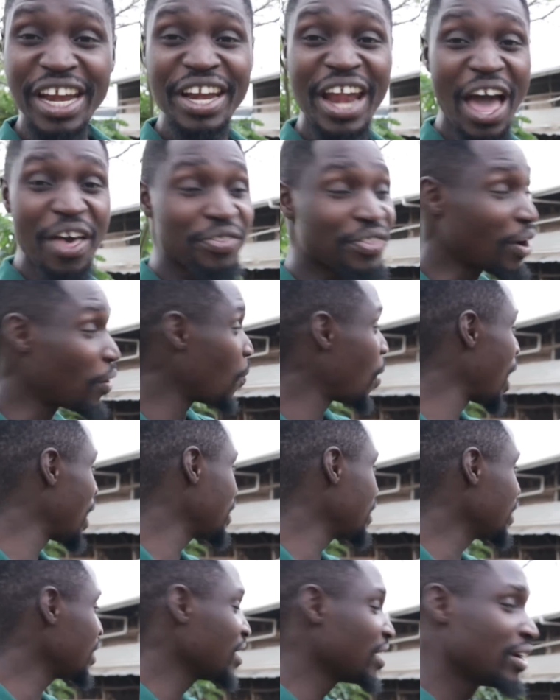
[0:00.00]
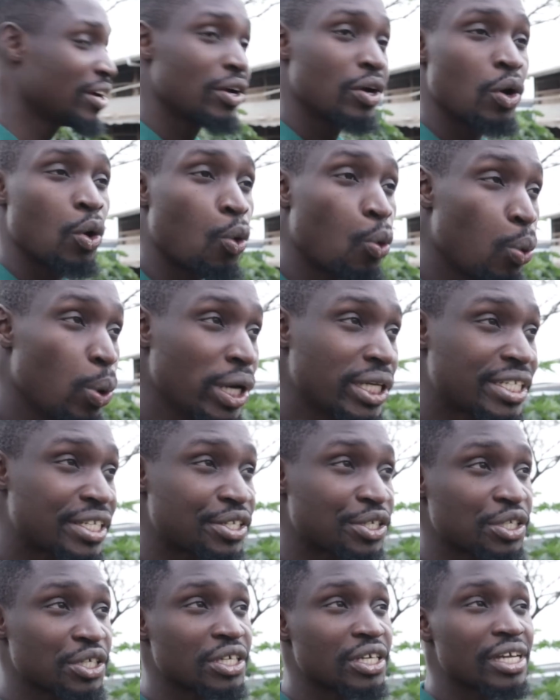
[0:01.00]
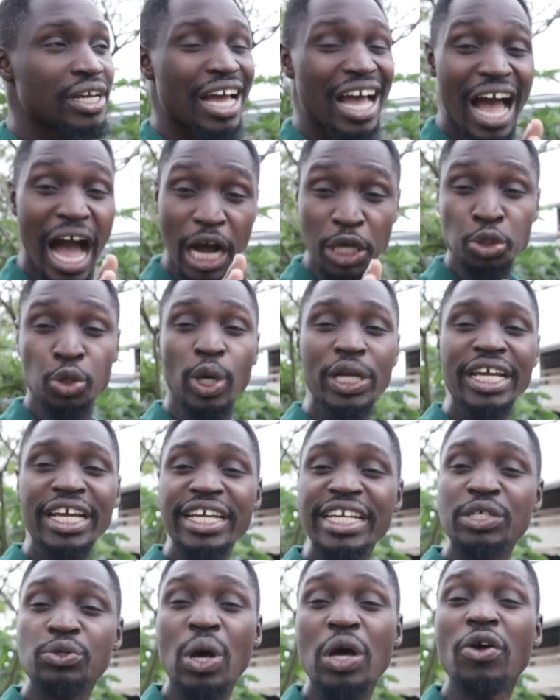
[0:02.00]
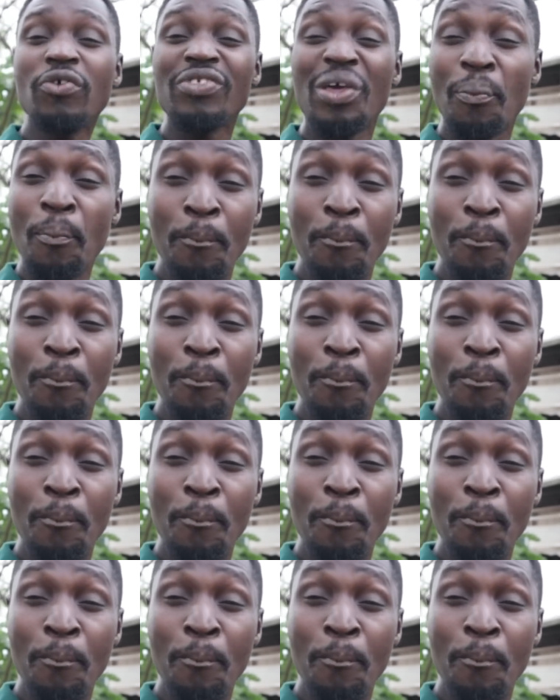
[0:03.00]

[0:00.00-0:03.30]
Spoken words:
another one, which actually is one of the